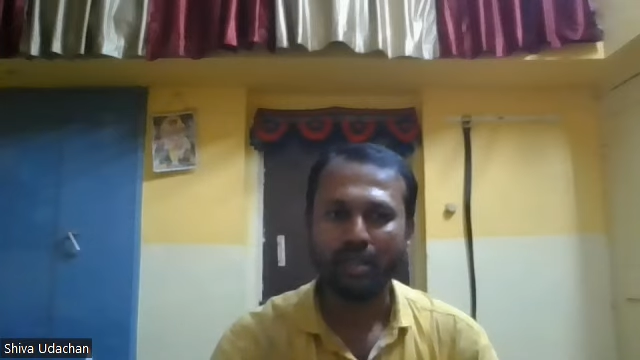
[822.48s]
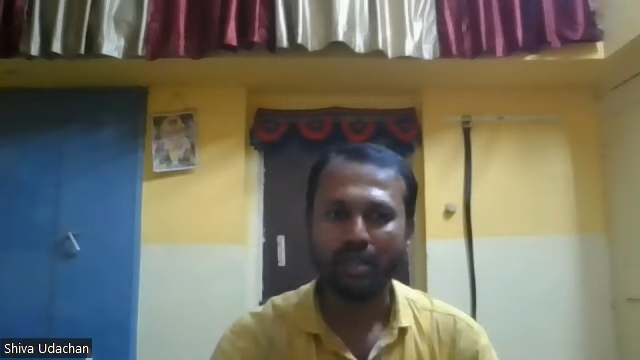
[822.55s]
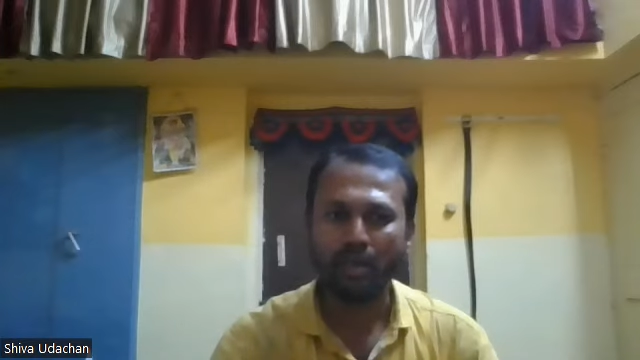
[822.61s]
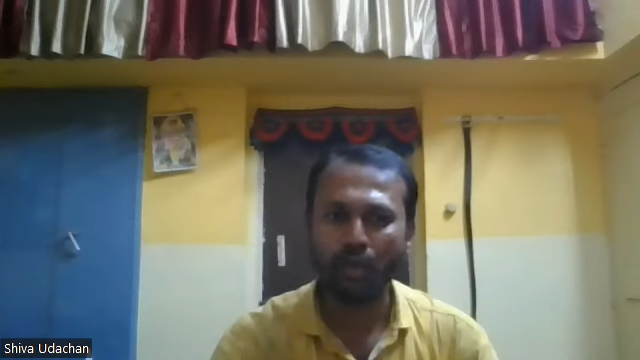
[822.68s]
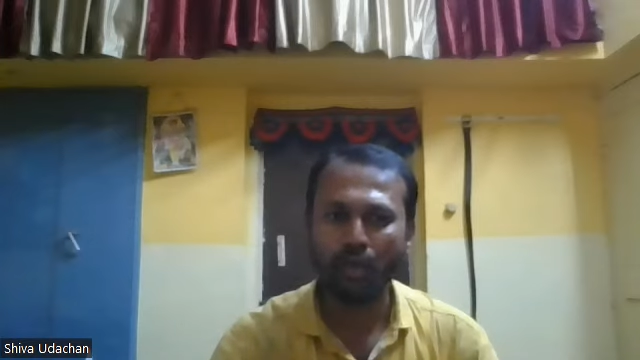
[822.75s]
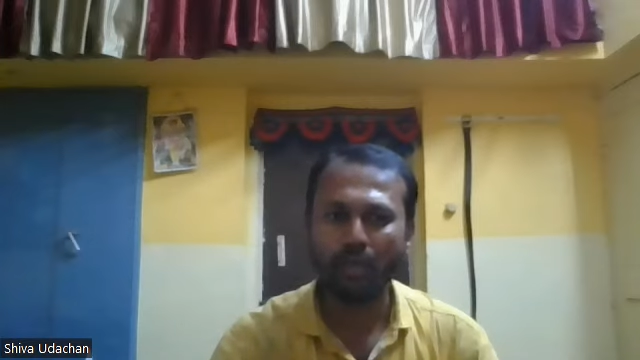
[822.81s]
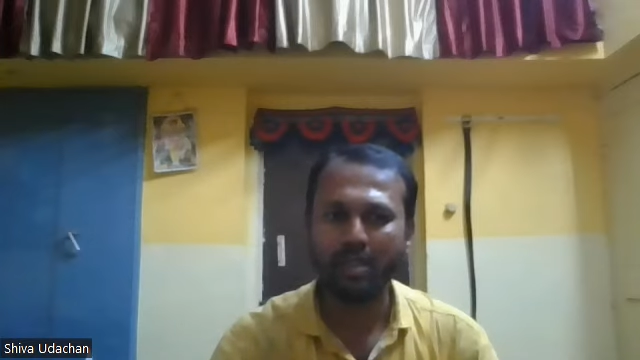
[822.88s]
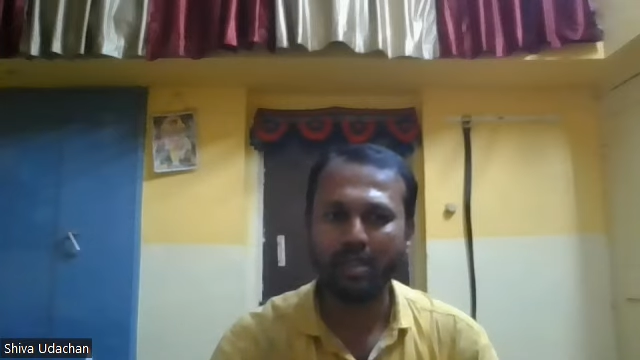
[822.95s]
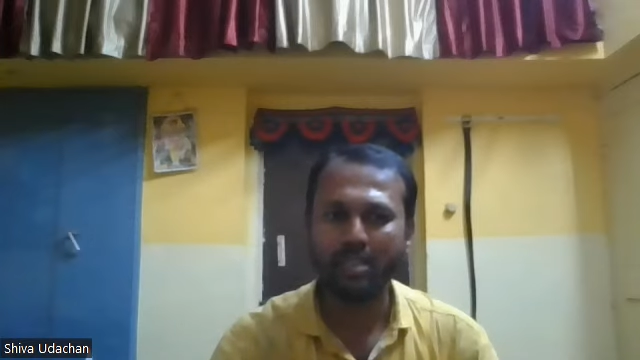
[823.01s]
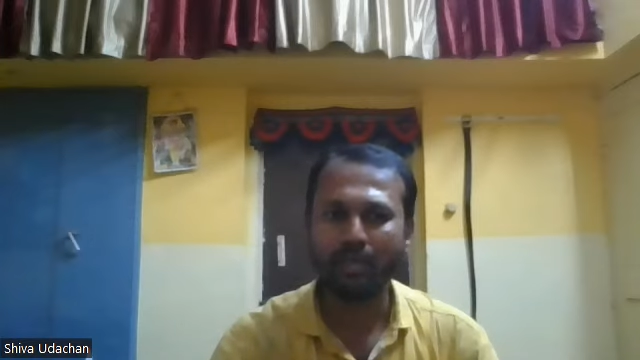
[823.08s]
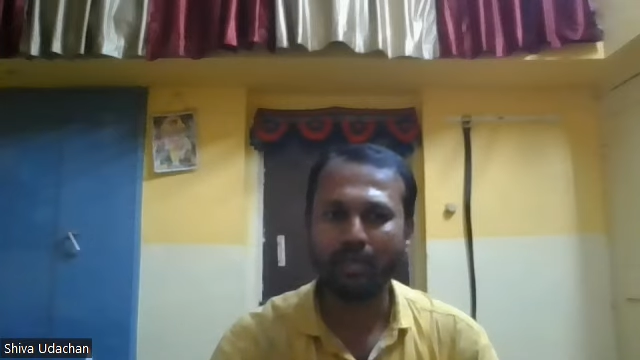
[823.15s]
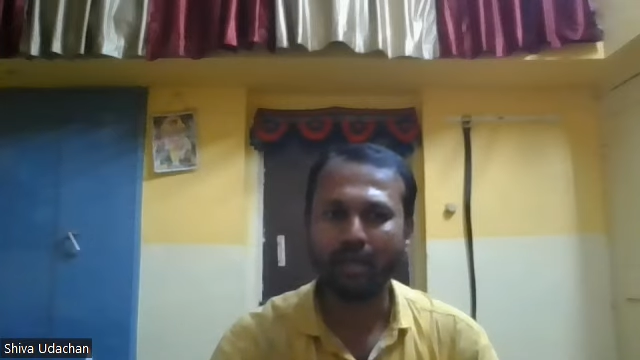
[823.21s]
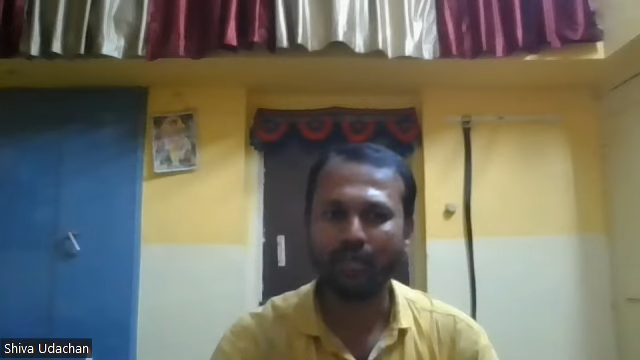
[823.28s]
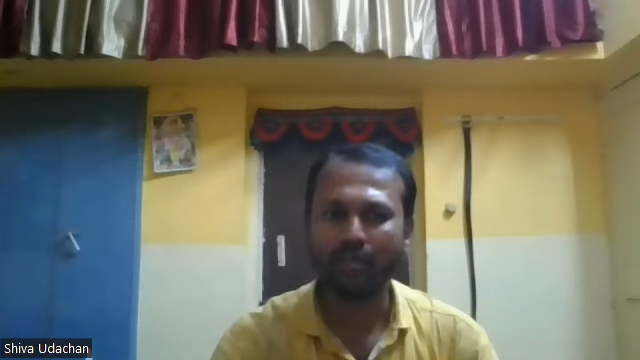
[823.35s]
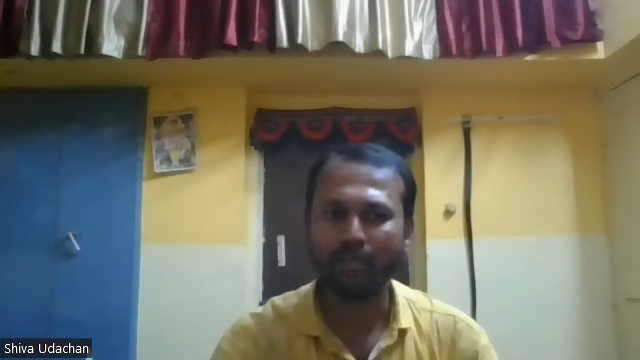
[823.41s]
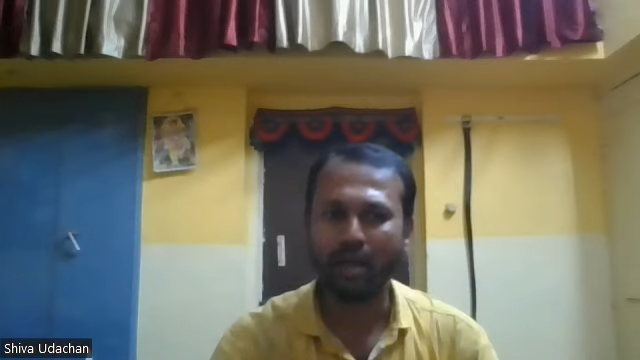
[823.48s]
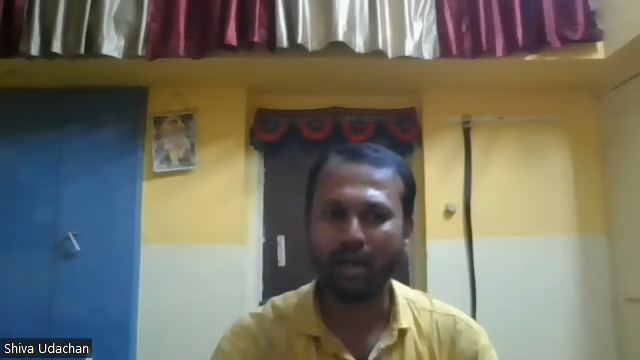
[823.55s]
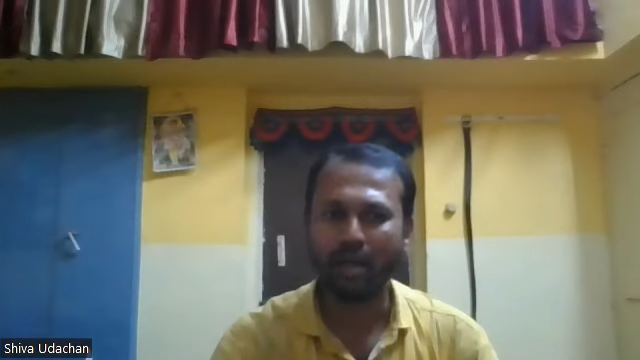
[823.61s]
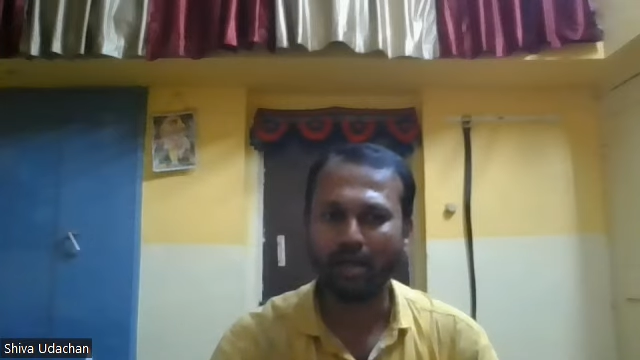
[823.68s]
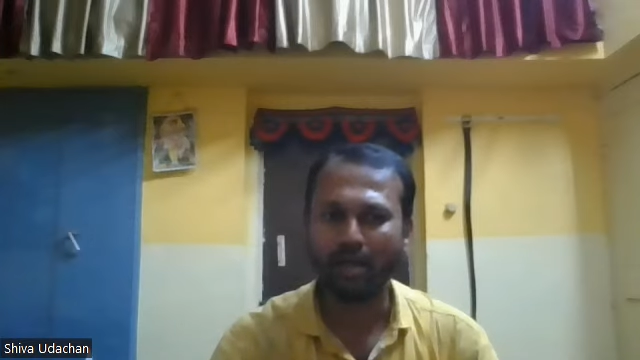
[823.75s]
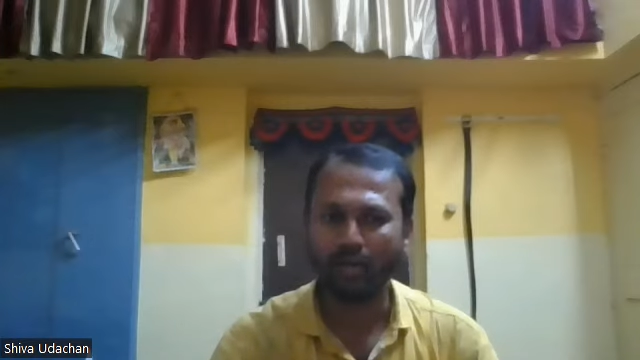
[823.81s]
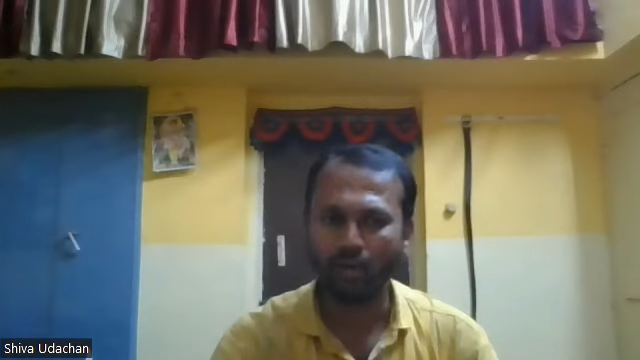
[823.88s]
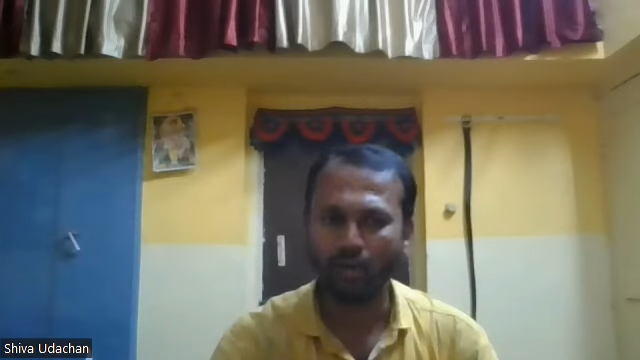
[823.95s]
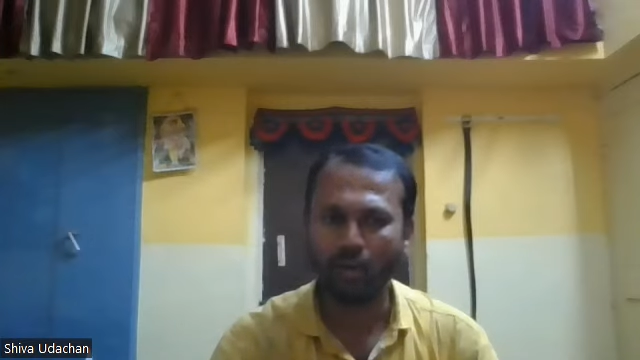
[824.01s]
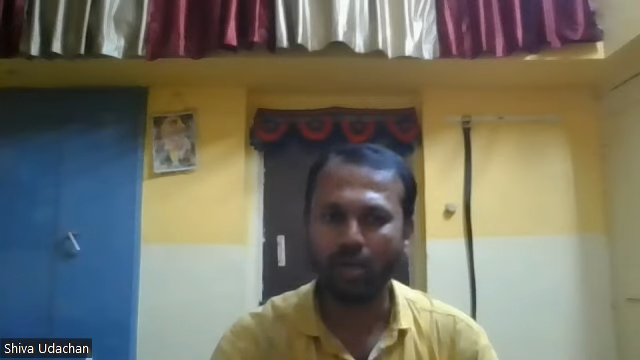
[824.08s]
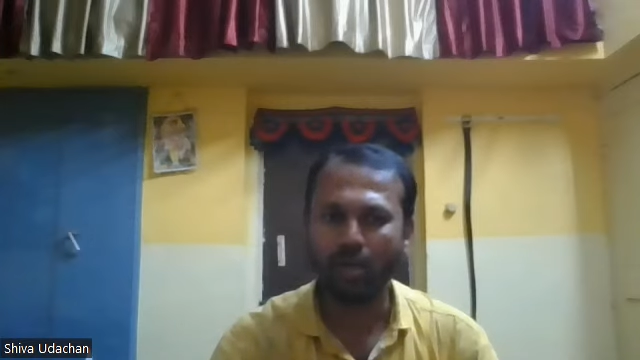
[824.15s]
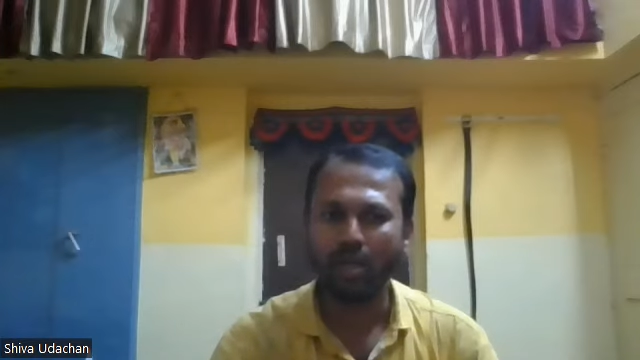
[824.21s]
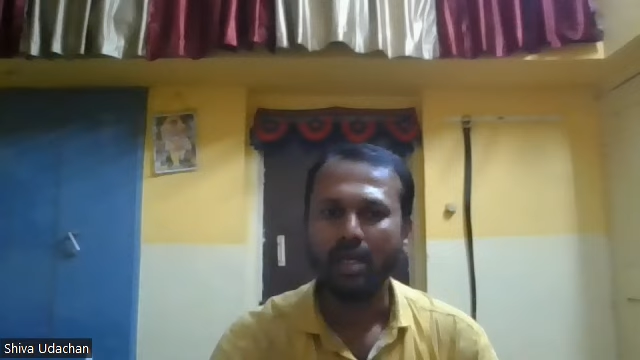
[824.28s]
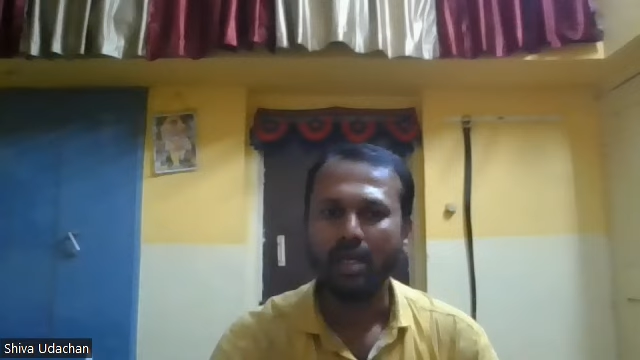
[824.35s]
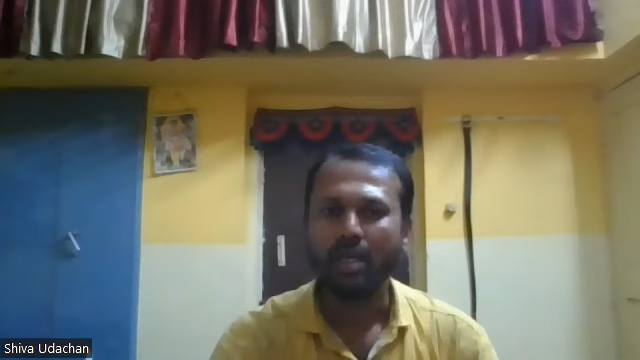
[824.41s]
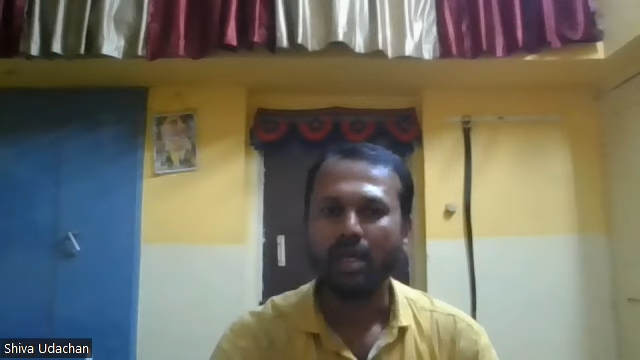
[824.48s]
The global supply of coal,